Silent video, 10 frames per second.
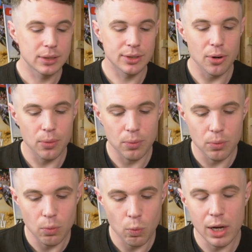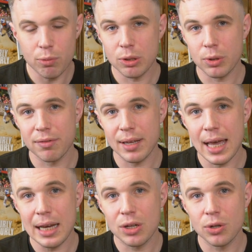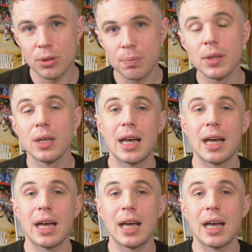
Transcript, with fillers: So why wouldn't you want to fit a helicoil?